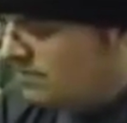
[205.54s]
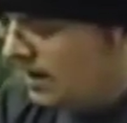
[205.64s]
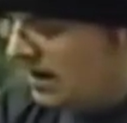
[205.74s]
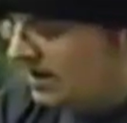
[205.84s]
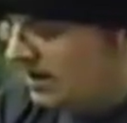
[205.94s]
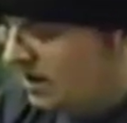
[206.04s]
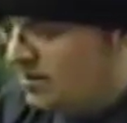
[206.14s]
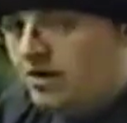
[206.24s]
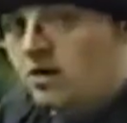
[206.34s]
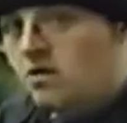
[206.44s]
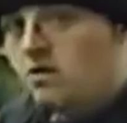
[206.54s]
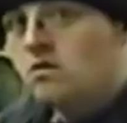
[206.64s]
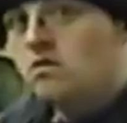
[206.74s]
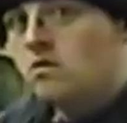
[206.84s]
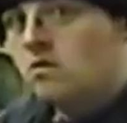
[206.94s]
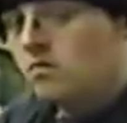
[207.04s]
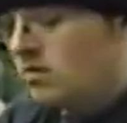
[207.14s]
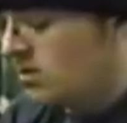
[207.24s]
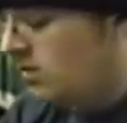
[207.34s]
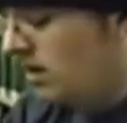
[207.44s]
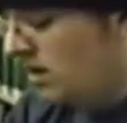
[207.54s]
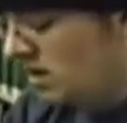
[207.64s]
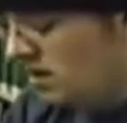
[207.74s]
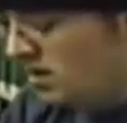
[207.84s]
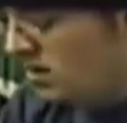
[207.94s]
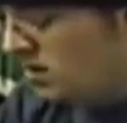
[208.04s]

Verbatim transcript: I like to come in here once a week and, you